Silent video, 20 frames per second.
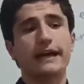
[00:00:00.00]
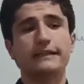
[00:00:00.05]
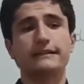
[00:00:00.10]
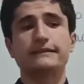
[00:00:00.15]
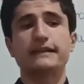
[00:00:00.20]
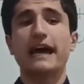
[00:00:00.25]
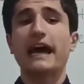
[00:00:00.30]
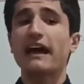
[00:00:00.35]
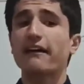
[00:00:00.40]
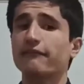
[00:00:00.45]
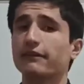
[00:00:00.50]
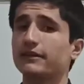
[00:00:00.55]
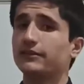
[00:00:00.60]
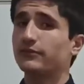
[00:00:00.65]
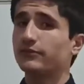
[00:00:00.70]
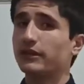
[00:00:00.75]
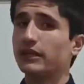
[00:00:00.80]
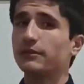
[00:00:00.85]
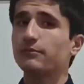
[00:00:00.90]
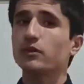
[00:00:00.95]
have a
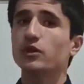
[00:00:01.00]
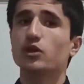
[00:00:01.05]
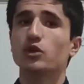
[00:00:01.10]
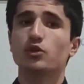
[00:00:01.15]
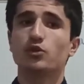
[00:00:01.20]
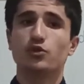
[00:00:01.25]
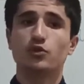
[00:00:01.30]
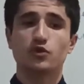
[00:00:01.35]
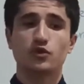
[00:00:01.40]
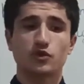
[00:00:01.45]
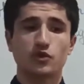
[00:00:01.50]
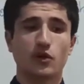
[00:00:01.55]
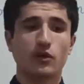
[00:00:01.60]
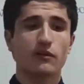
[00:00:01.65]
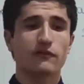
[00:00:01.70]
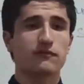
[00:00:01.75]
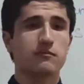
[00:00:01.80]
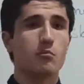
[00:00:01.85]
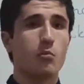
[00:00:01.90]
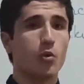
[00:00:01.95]
dream to
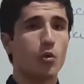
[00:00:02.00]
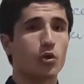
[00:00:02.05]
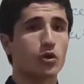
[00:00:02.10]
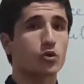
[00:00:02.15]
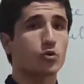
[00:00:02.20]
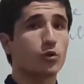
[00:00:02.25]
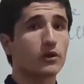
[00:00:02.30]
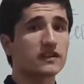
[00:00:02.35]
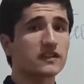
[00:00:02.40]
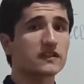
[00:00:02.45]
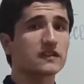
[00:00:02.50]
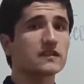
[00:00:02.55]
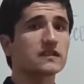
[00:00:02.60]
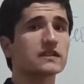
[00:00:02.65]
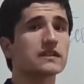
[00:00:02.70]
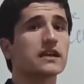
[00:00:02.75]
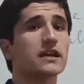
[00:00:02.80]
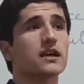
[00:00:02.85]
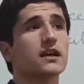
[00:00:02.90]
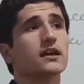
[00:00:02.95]
solve more
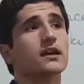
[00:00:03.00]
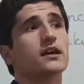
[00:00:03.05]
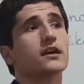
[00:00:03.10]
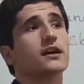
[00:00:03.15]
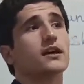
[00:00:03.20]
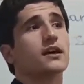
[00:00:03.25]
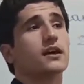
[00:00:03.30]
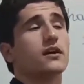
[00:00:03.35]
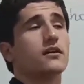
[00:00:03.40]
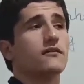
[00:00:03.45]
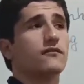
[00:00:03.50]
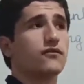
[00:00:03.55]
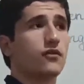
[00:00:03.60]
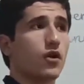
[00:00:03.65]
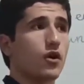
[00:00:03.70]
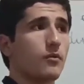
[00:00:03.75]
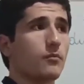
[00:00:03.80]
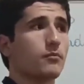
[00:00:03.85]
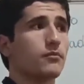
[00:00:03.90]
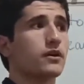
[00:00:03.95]
questions
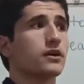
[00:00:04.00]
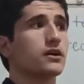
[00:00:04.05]
from